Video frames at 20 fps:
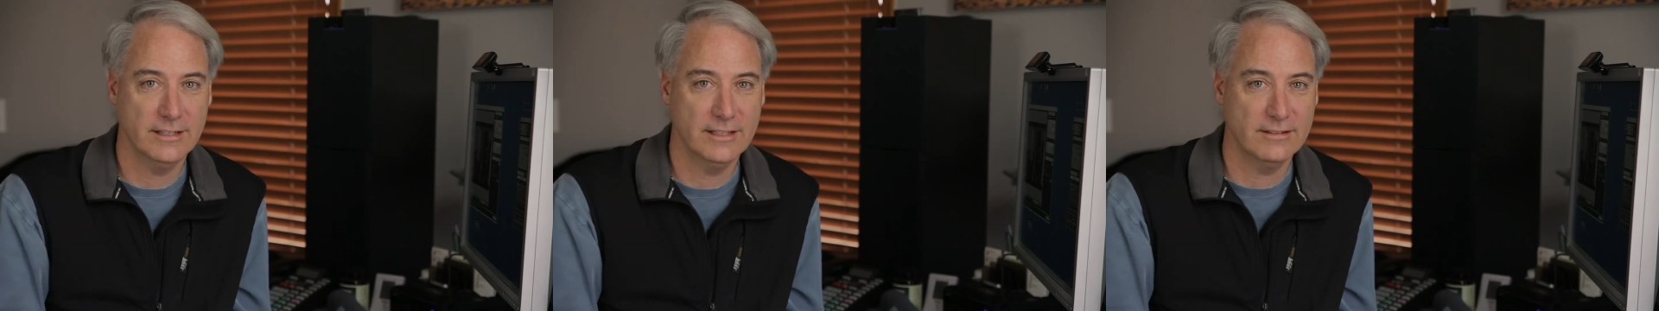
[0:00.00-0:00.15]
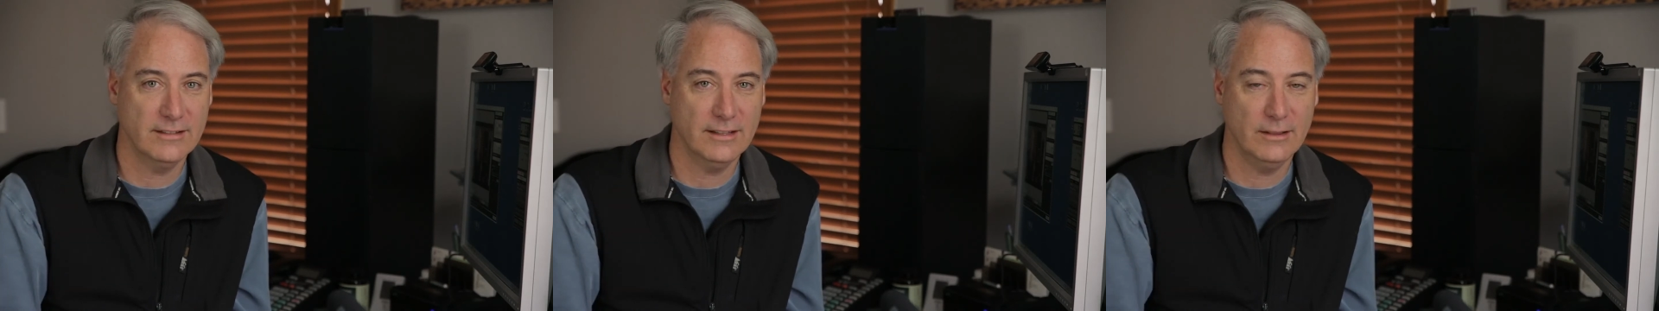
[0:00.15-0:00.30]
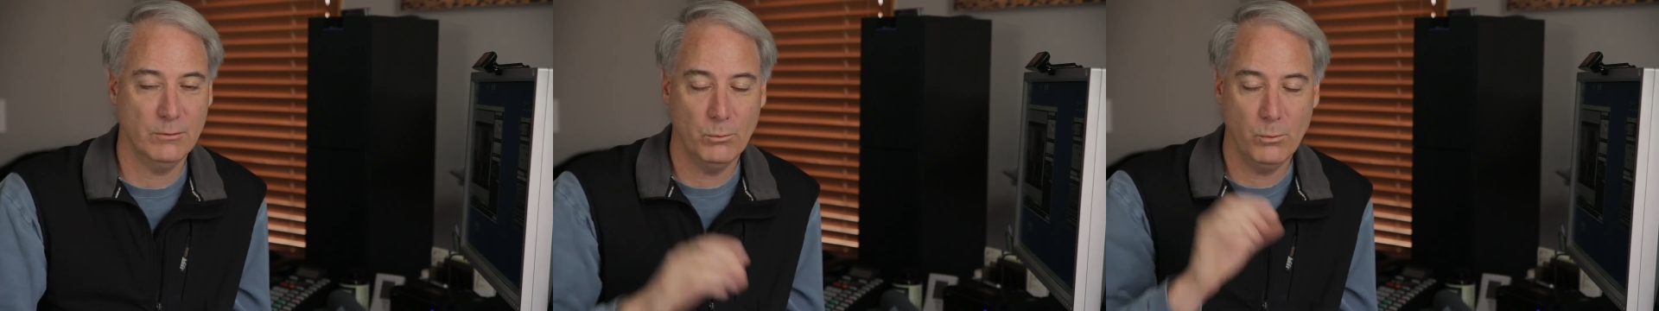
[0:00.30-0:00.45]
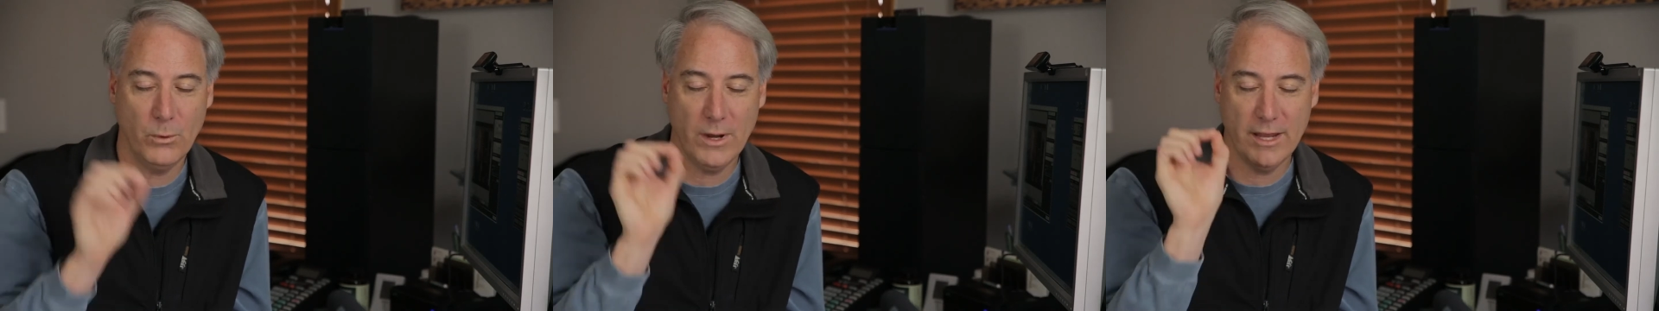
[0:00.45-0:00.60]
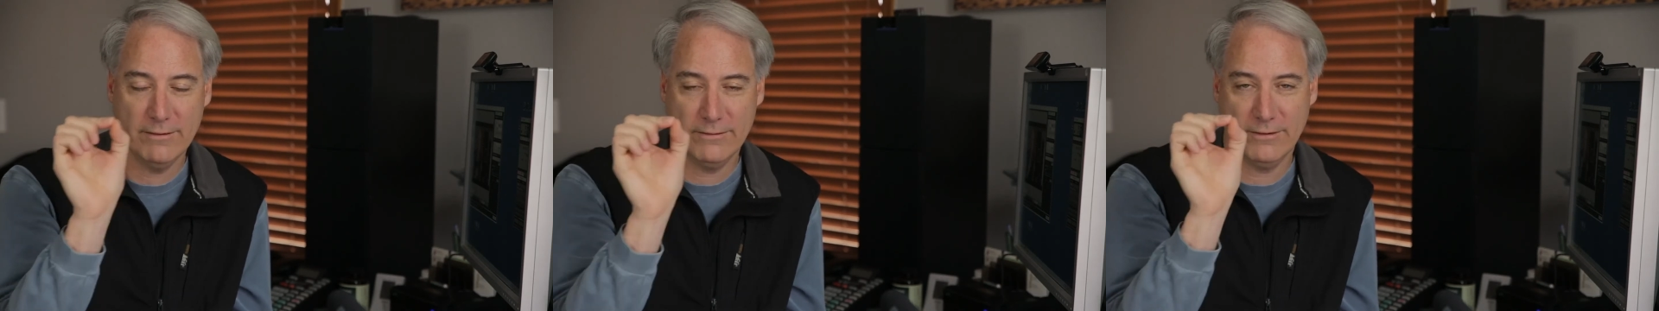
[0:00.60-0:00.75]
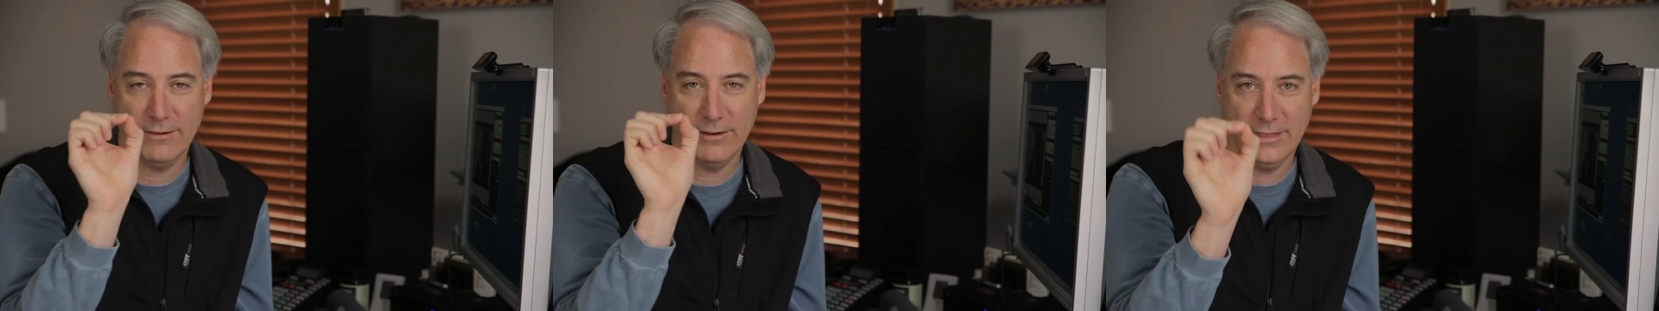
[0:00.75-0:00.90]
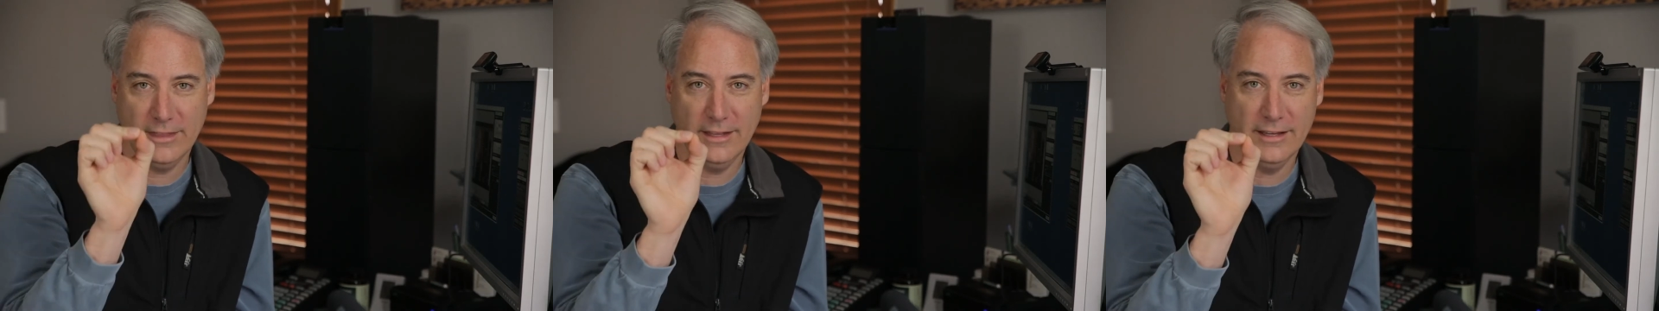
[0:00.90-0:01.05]
It's
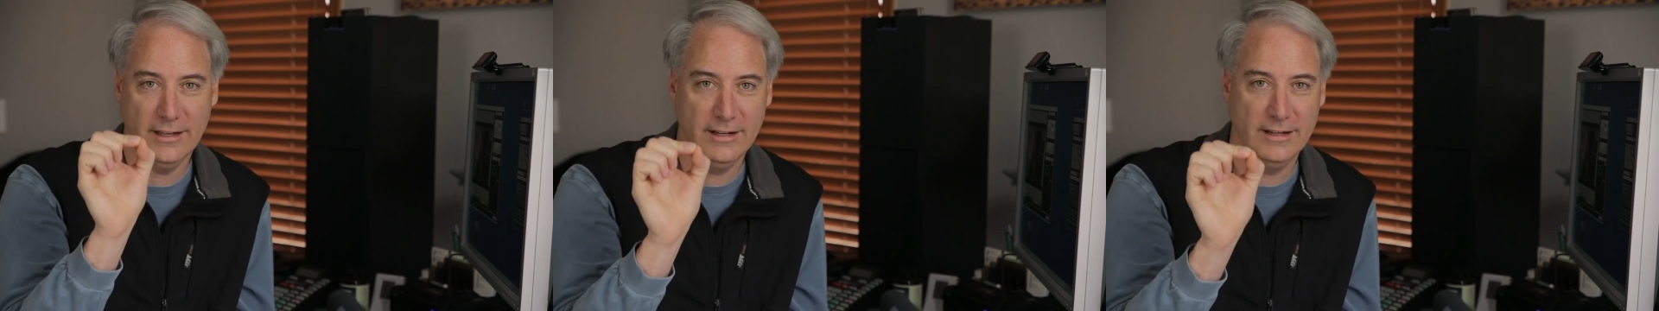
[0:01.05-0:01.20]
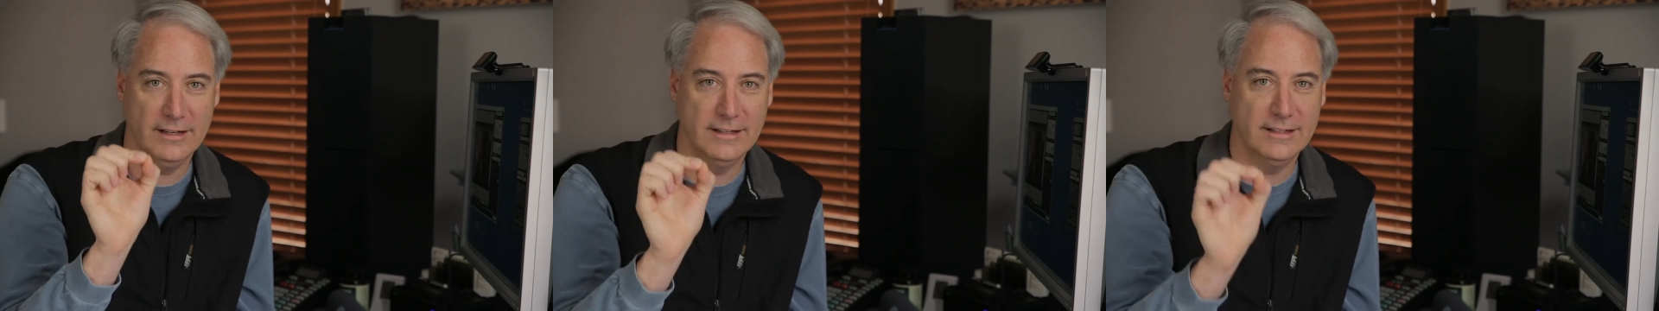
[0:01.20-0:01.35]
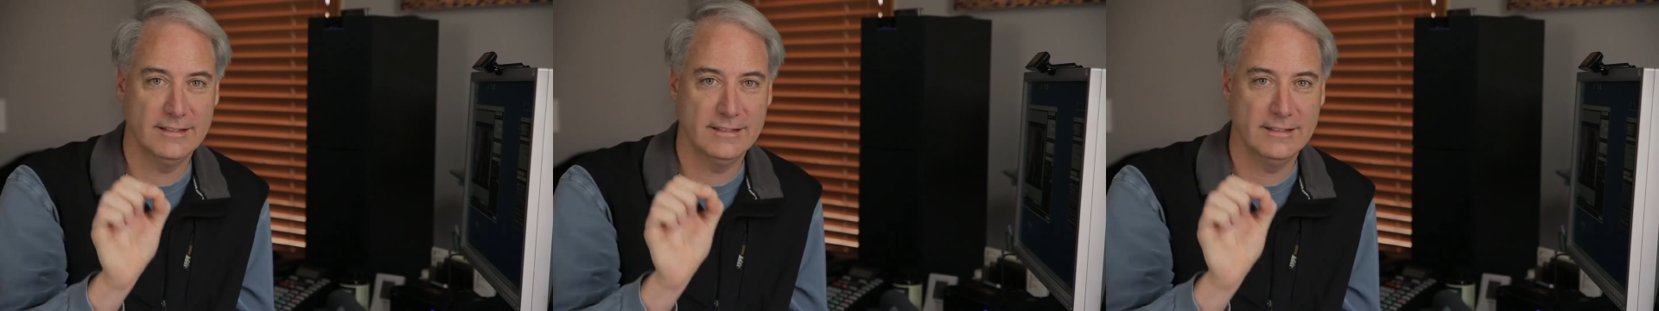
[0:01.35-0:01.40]
wafer thin.